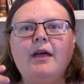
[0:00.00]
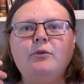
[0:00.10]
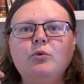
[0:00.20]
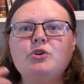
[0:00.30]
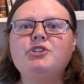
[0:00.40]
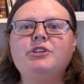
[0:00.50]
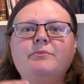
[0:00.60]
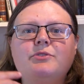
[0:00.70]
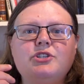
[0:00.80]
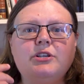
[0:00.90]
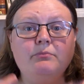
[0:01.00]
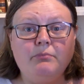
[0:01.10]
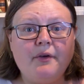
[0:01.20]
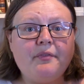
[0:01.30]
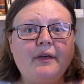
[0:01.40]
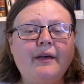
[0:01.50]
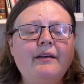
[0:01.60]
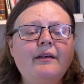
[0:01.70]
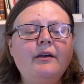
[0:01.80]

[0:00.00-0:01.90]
and washing machine mother,